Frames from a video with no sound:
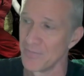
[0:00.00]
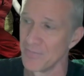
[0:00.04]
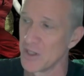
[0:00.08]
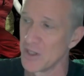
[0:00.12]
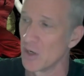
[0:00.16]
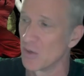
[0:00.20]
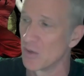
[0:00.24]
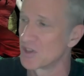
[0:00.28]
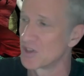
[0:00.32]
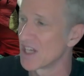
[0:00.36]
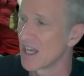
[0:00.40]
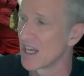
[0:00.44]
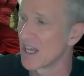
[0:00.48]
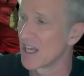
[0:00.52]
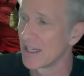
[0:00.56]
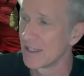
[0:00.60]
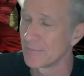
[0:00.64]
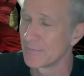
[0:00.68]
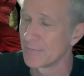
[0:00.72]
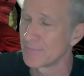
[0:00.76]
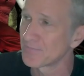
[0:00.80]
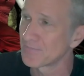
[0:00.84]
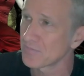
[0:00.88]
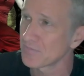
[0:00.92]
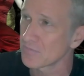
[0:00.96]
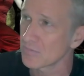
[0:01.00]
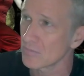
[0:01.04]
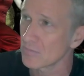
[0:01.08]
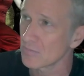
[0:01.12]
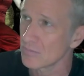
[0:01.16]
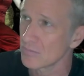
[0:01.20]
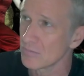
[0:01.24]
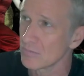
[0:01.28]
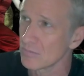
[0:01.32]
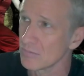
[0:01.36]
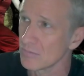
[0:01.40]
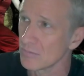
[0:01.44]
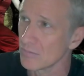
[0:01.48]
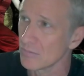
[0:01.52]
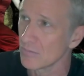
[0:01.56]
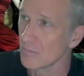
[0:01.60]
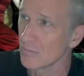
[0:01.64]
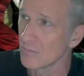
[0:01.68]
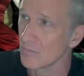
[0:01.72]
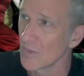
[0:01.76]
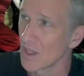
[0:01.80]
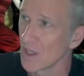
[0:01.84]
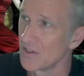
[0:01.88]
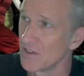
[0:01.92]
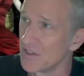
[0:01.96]
say
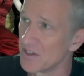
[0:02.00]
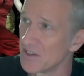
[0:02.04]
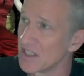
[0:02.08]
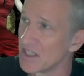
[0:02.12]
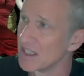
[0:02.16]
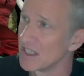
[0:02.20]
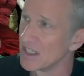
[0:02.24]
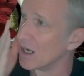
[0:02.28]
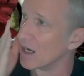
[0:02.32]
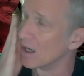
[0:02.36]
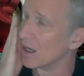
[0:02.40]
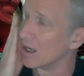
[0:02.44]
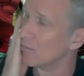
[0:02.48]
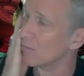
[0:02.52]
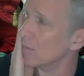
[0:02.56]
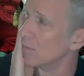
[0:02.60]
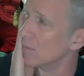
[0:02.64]
the